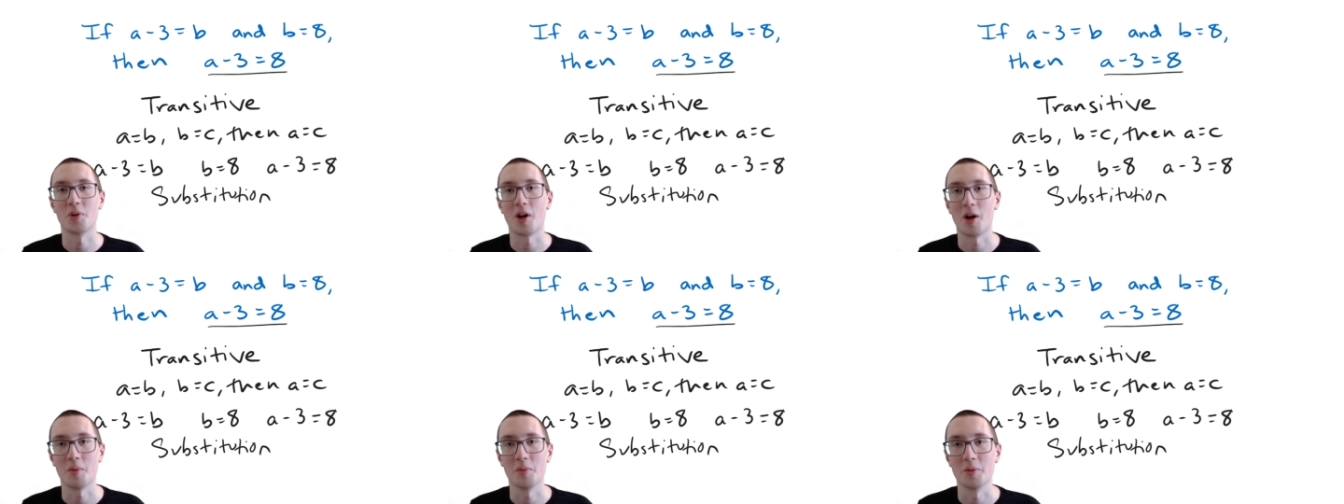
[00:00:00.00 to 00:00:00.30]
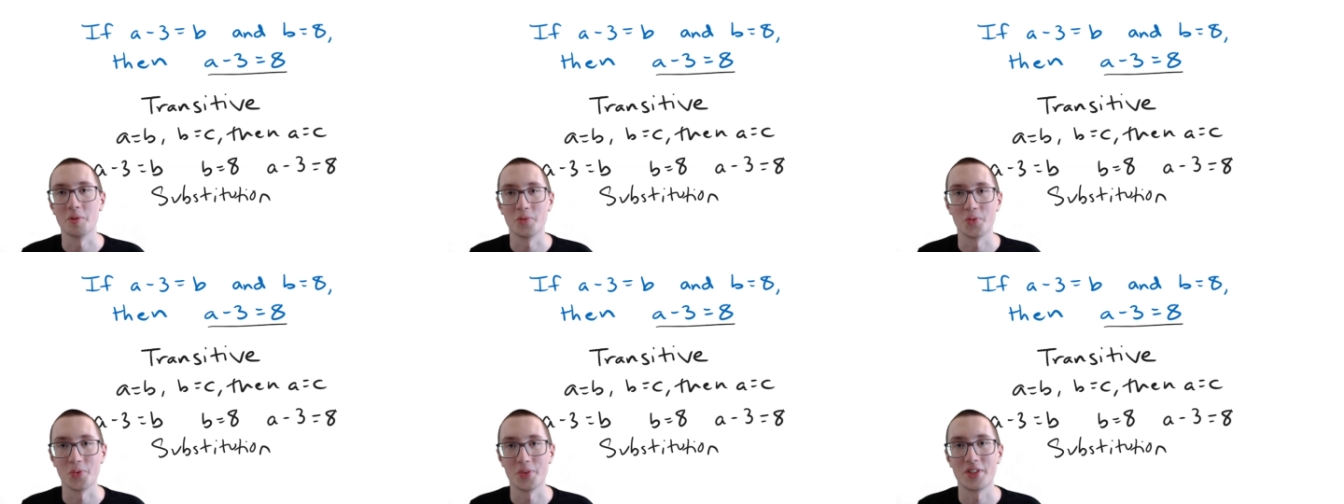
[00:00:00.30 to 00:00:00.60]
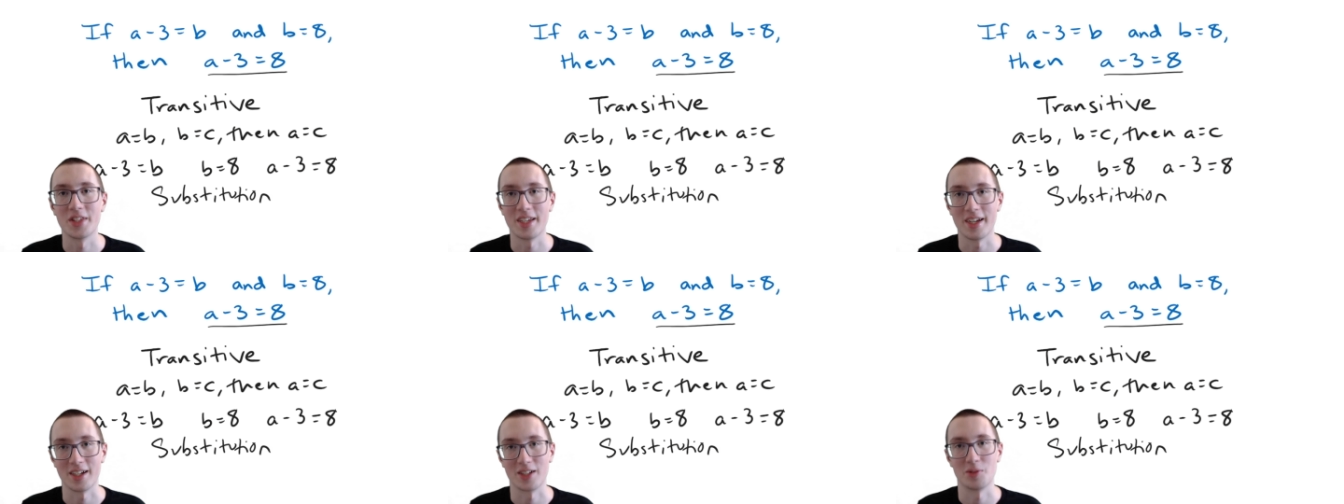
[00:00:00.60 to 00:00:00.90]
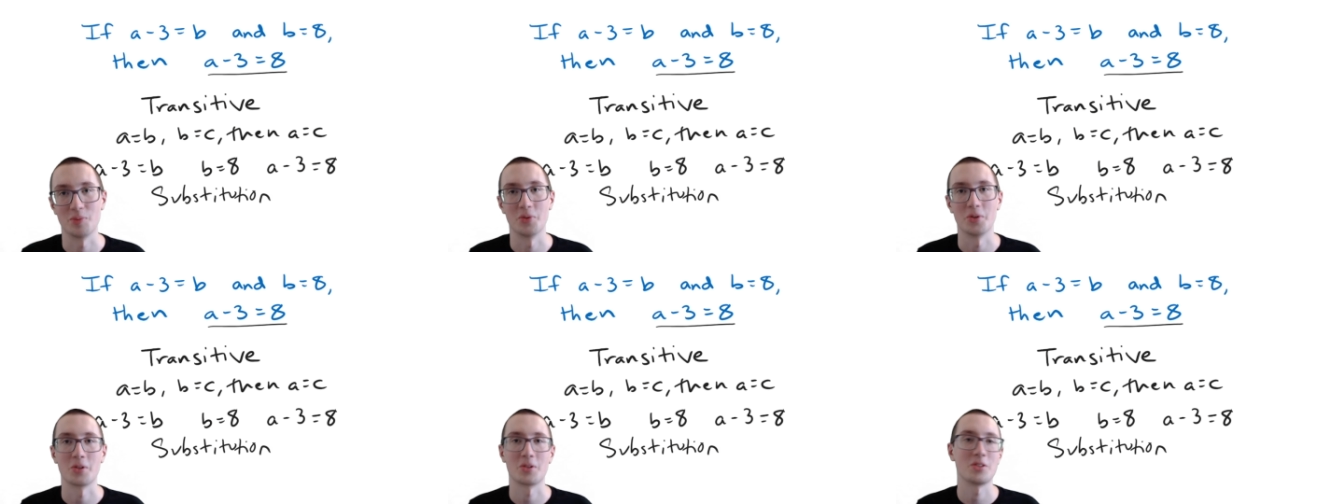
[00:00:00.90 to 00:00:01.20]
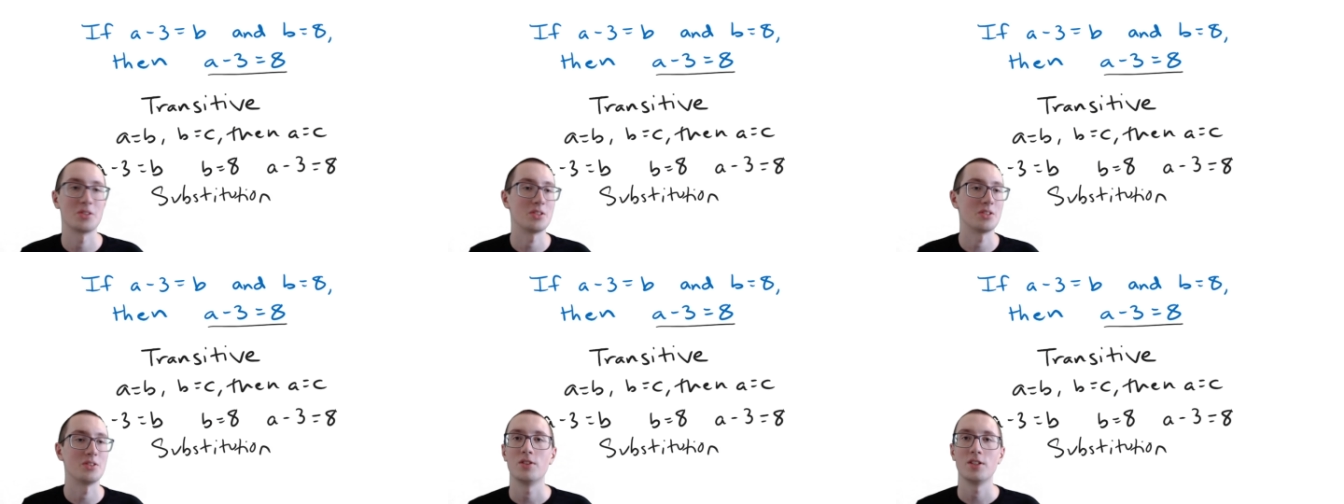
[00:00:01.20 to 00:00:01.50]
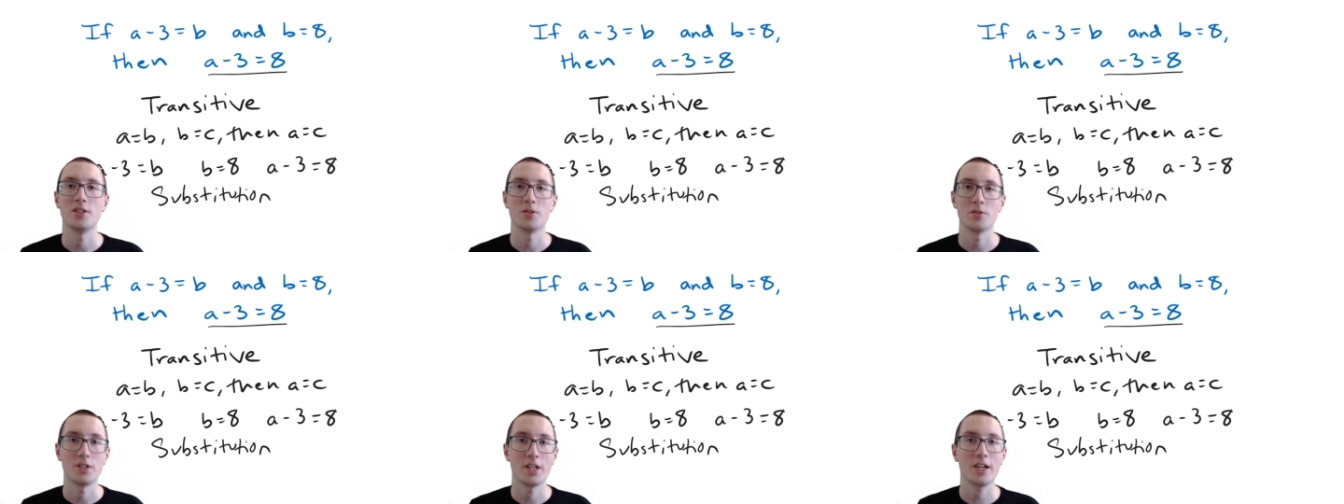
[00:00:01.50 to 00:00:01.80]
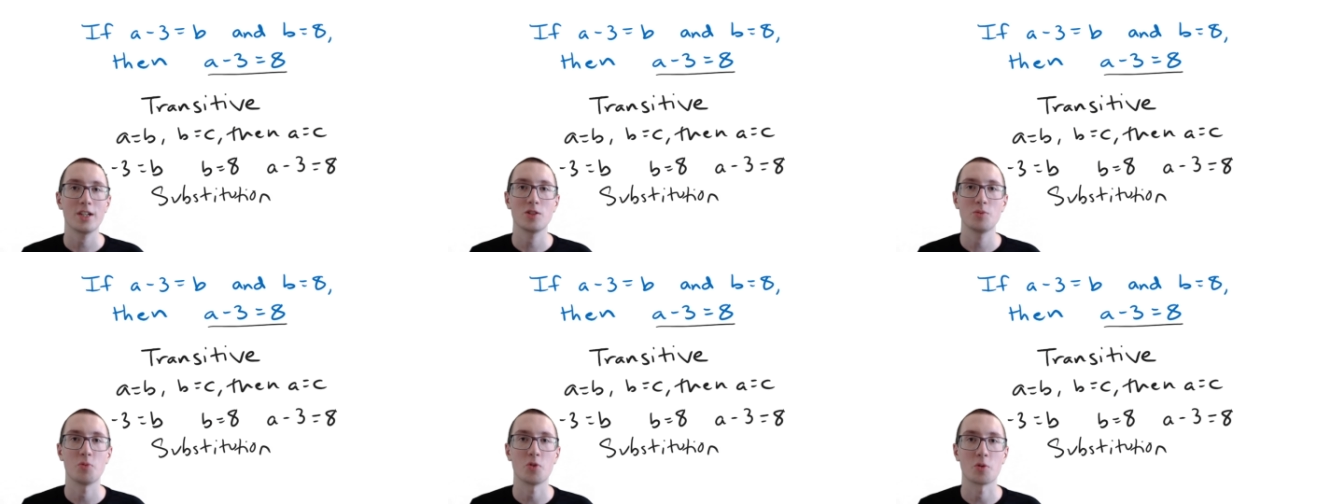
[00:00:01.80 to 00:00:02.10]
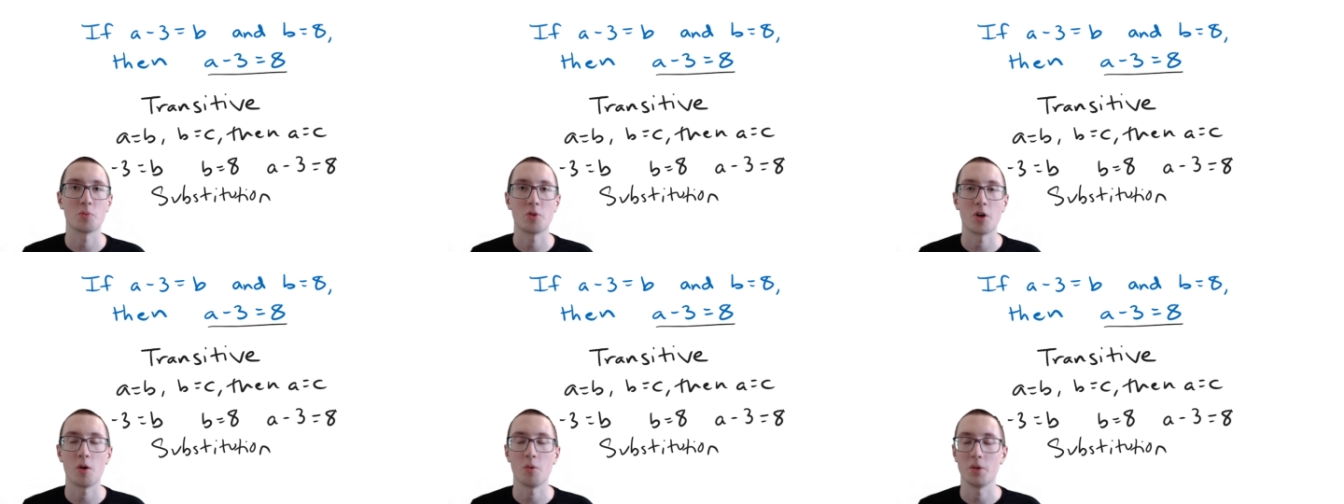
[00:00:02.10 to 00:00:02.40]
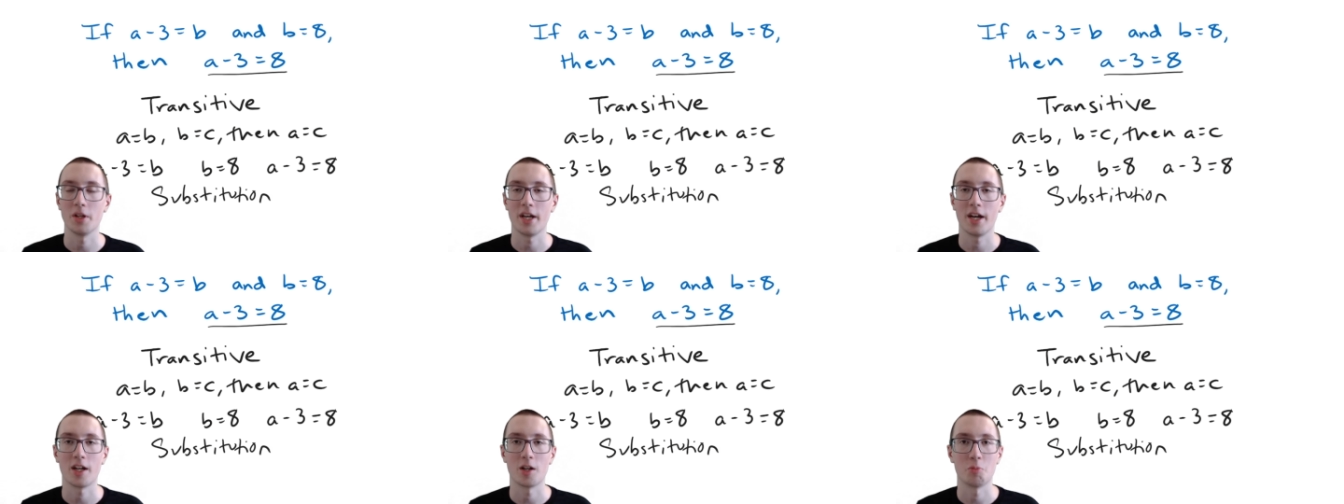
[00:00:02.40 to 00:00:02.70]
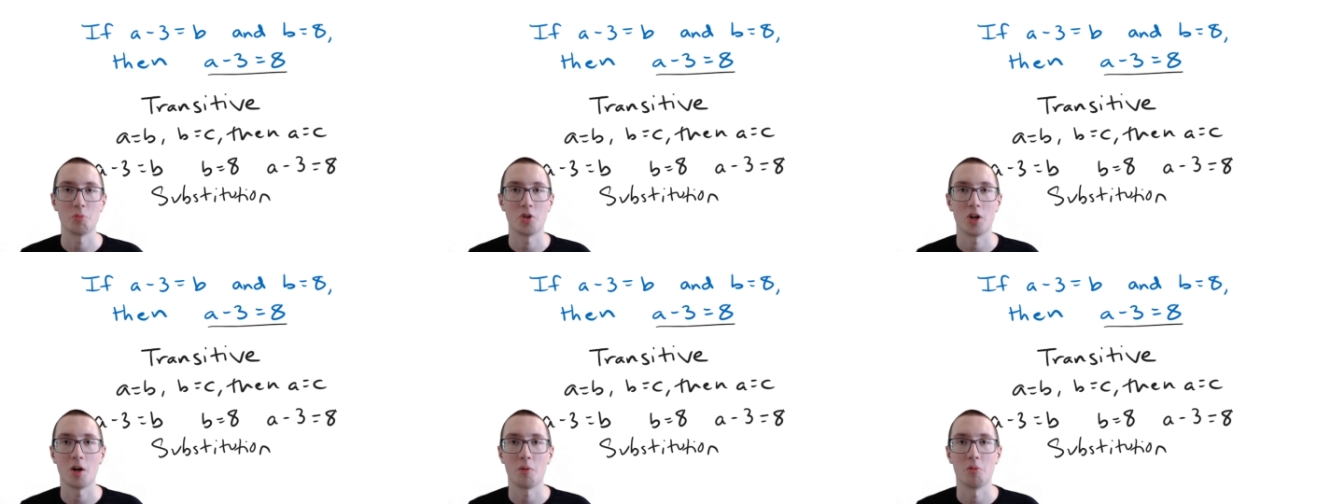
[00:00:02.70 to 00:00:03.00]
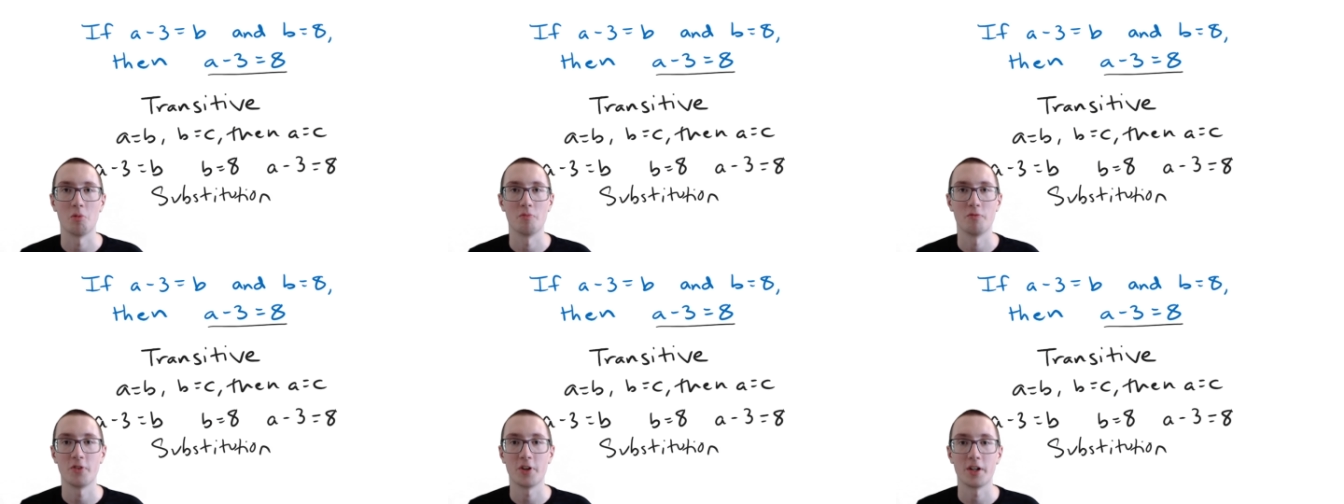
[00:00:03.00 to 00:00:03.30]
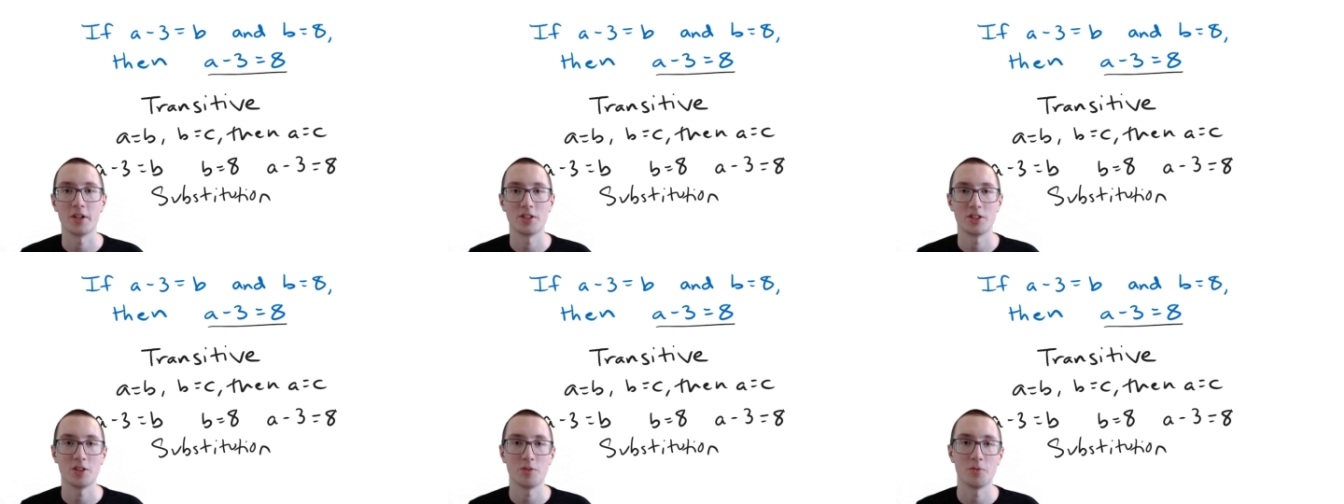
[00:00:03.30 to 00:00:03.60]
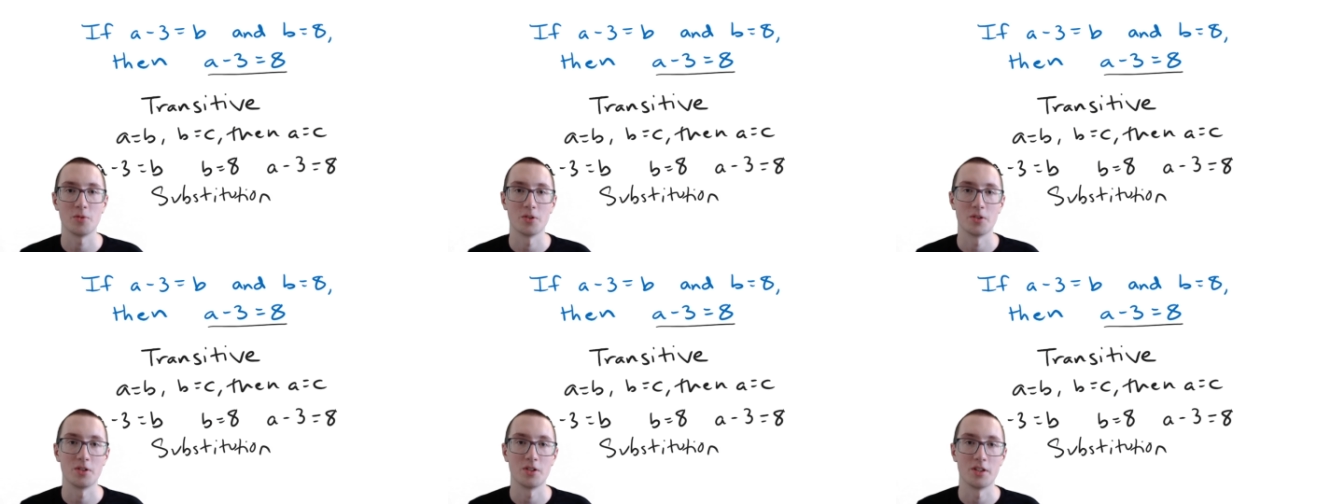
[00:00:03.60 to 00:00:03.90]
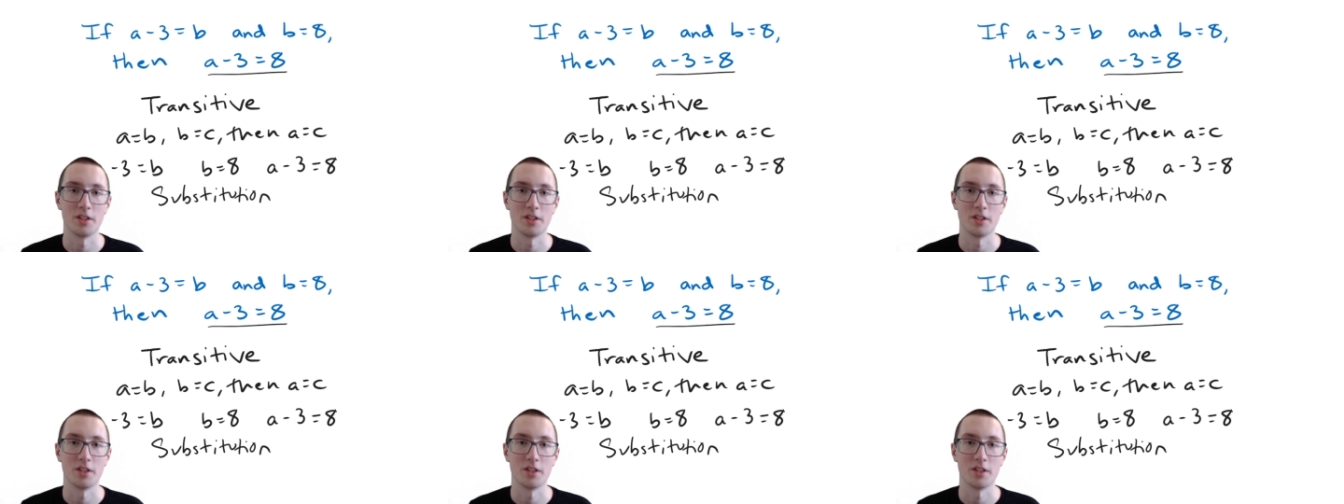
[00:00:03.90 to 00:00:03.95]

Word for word: problems with textbooks. You see, your textbook probably had a problem very similar